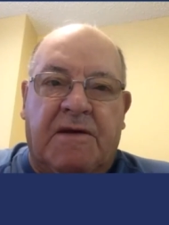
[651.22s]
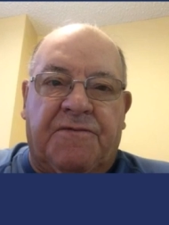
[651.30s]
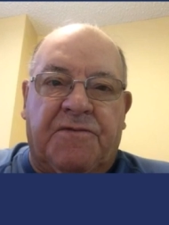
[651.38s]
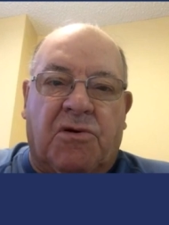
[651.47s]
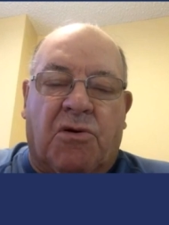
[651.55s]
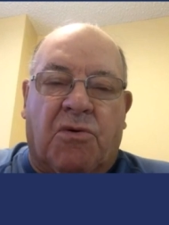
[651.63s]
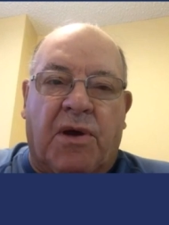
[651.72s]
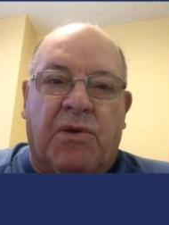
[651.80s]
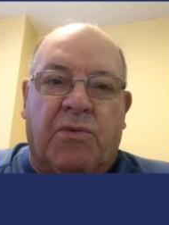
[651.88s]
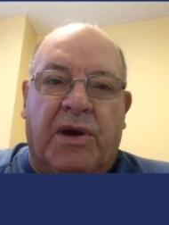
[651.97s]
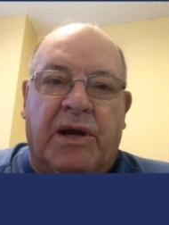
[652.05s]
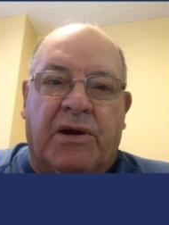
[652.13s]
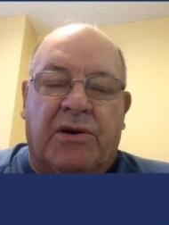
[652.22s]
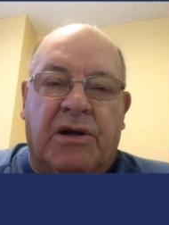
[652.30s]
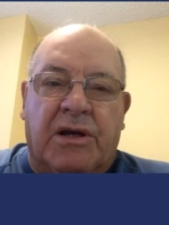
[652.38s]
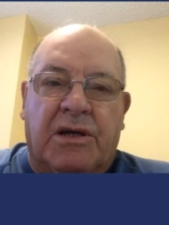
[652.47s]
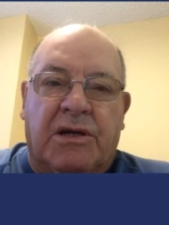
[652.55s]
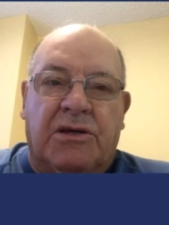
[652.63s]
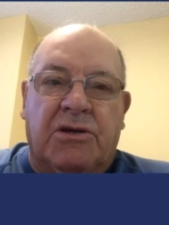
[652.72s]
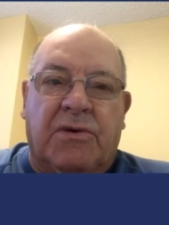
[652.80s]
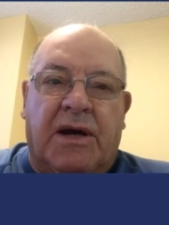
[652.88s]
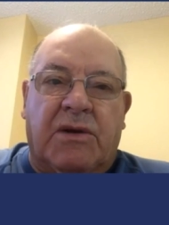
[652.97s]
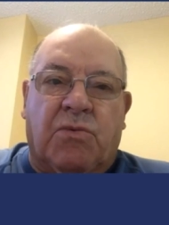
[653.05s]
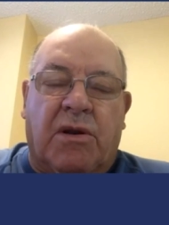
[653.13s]
if you are a right winger,
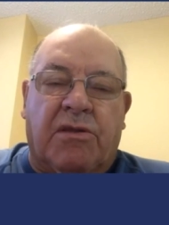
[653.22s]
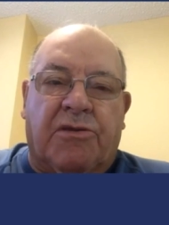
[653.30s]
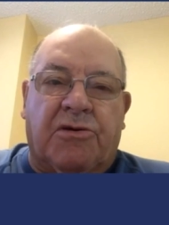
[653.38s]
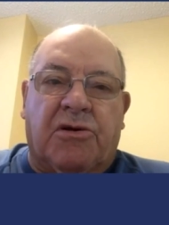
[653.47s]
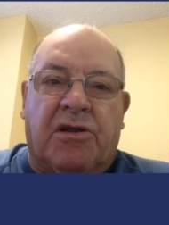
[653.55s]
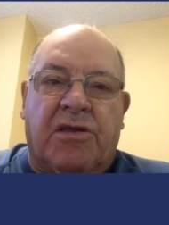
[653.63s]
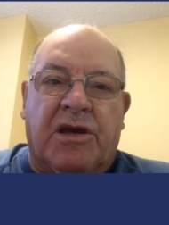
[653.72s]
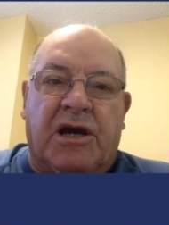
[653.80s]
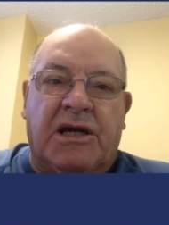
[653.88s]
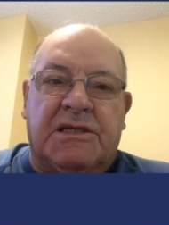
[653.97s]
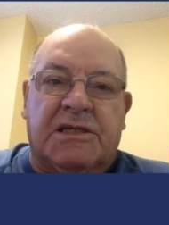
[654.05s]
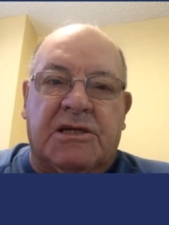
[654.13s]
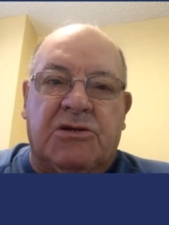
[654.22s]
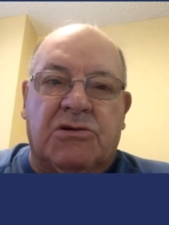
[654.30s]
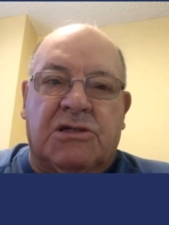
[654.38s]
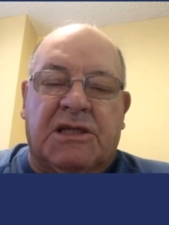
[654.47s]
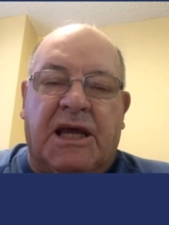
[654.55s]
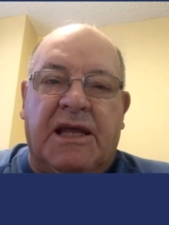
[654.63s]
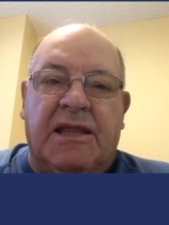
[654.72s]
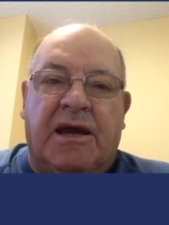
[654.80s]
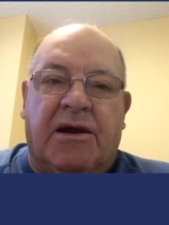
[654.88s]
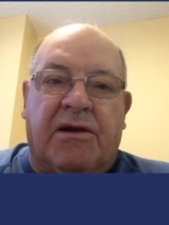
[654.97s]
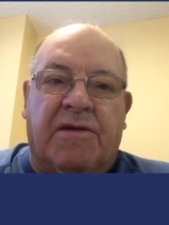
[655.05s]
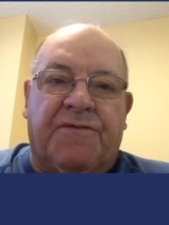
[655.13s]
you had one third of the ice and you stayed
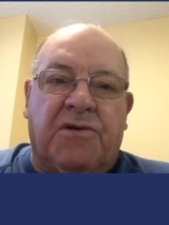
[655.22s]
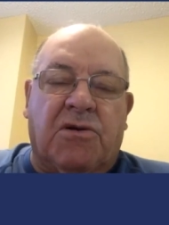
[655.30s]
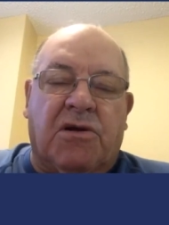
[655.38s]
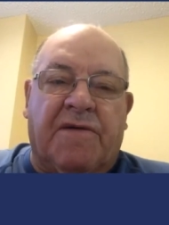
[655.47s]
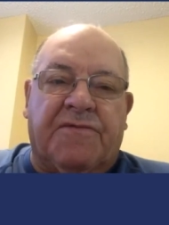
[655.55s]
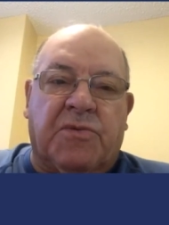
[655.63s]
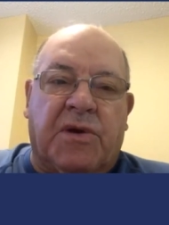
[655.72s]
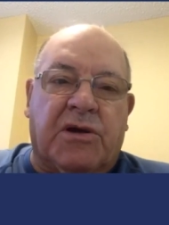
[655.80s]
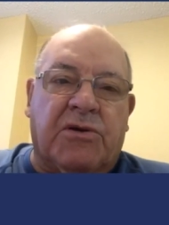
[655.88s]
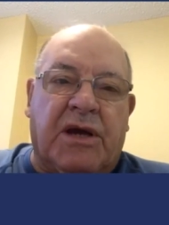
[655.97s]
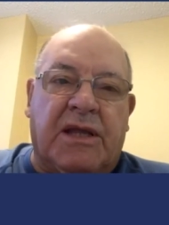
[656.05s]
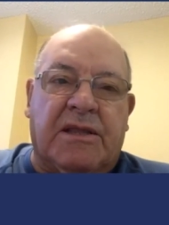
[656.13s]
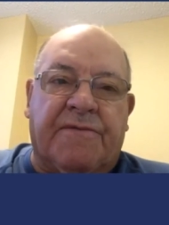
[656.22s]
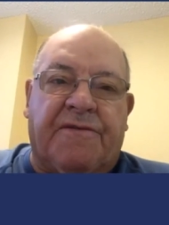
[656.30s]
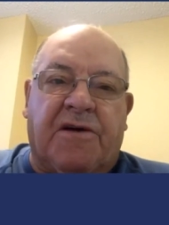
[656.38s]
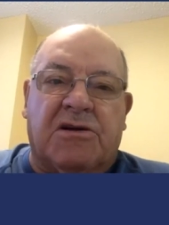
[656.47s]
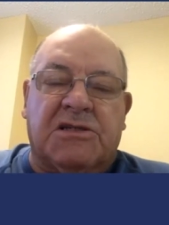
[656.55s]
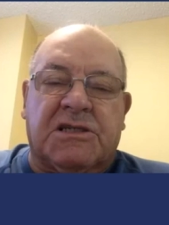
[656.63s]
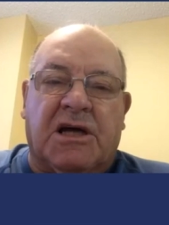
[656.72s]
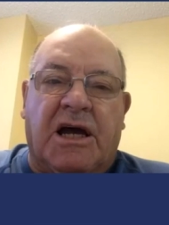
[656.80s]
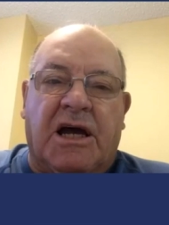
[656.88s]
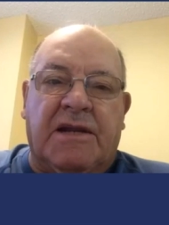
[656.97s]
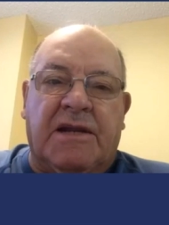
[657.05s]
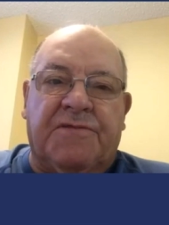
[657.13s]
there. And if you're a left winger, you had the far
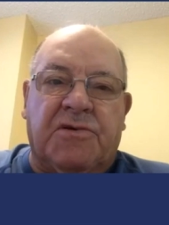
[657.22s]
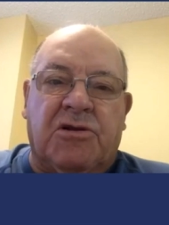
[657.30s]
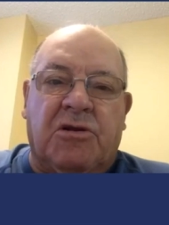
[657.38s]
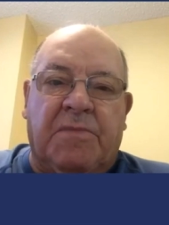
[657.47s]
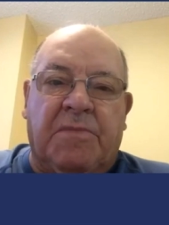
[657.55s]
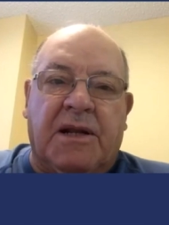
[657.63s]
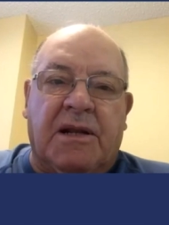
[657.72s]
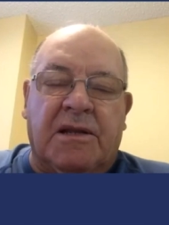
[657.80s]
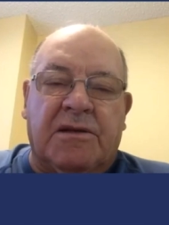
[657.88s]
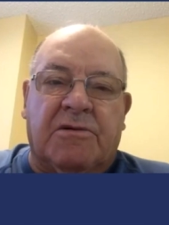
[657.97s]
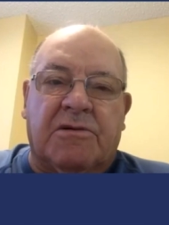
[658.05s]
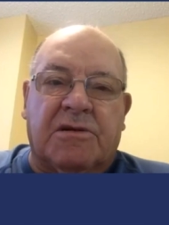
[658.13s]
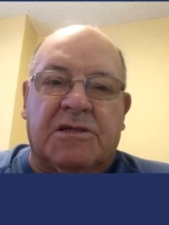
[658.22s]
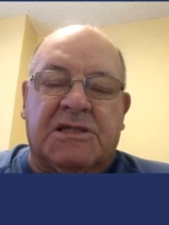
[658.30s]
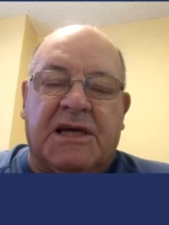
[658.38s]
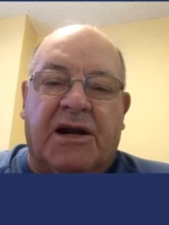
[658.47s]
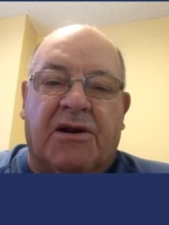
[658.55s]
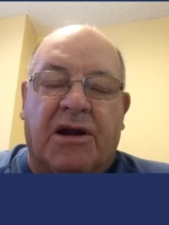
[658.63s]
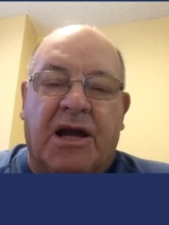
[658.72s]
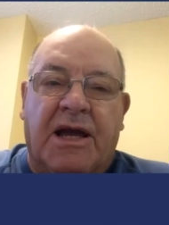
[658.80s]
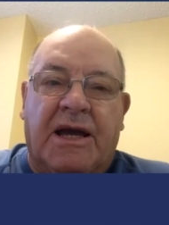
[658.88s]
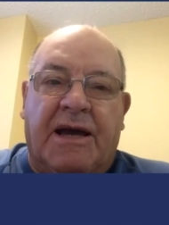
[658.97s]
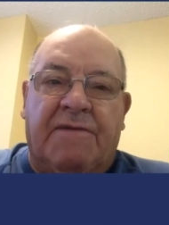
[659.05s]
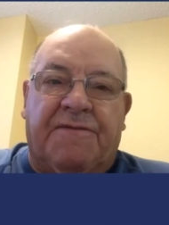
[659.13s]
side. If you're in the middle, you're the center
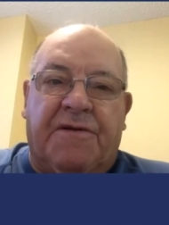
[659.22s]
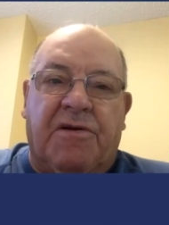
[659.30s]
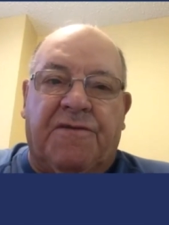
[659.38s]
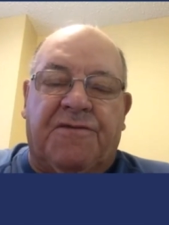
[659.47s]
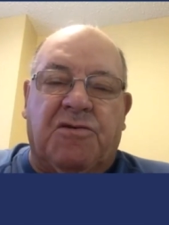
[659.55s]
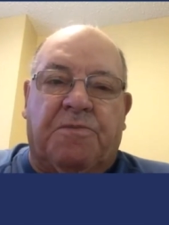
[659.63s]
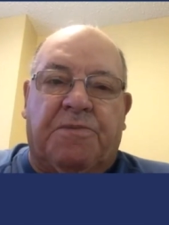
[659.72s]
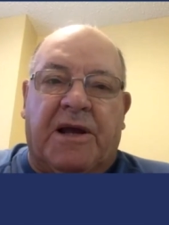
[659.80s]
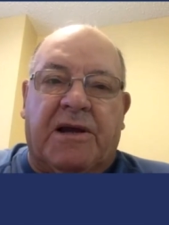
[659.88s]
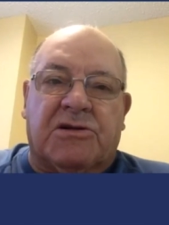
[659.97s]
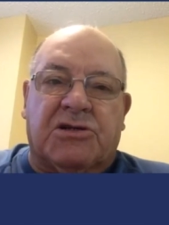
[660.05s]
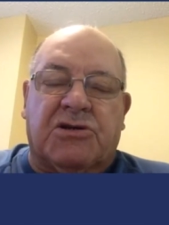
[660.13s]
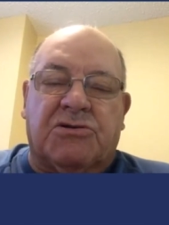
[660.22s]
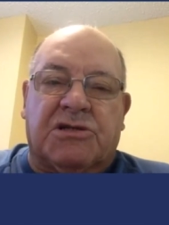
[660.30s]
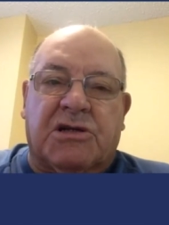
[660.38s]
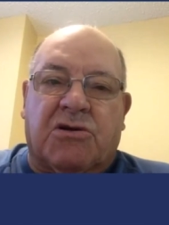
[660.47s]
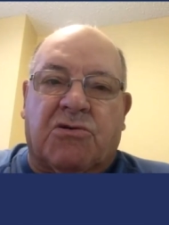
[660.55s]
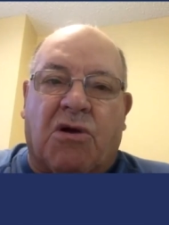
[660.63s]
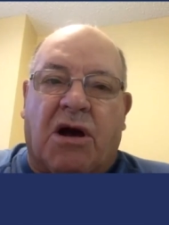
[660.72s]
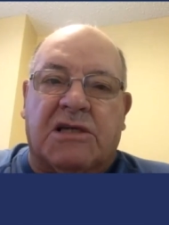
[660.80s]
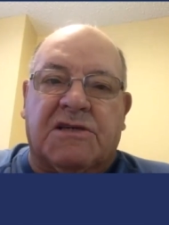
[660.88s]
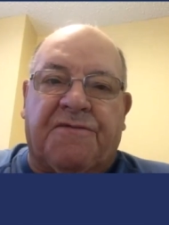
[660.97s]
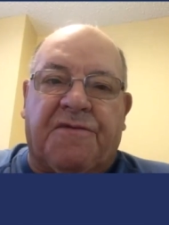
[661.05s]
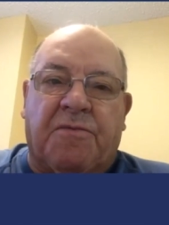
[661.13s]
and very few players used to
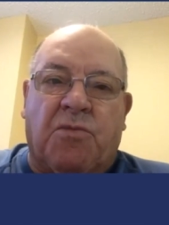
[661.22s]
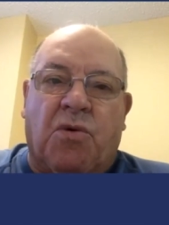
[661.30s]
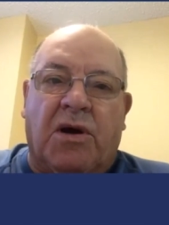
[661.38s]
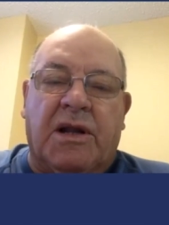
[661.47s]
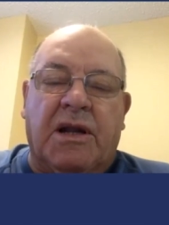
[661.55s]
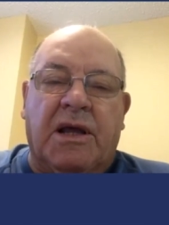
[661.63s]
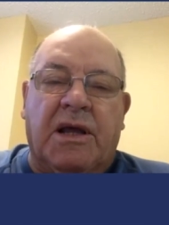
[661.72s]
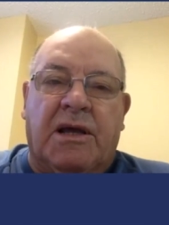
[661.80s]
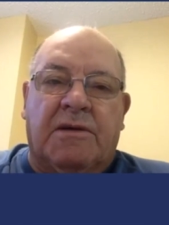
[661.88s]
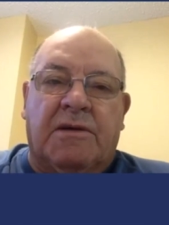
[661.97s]
cross from one